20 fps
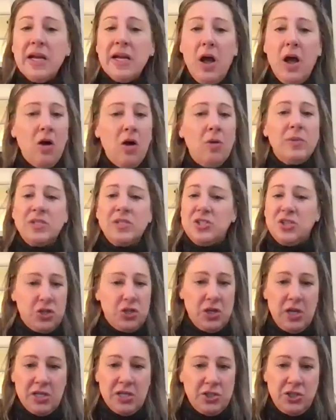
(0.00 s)
at home
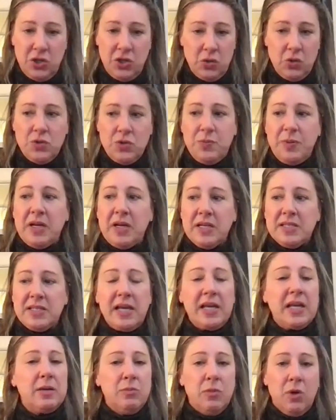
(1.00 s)
is huge, because
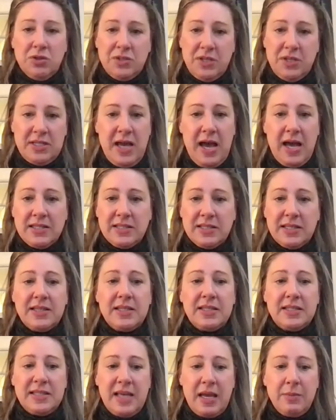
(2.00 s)
I can multitask at
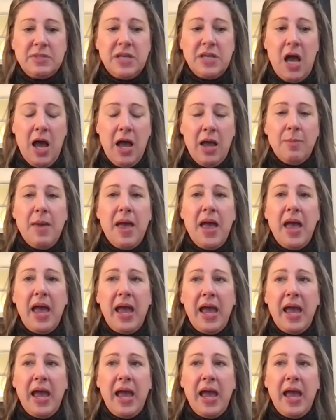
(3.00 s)
the same time.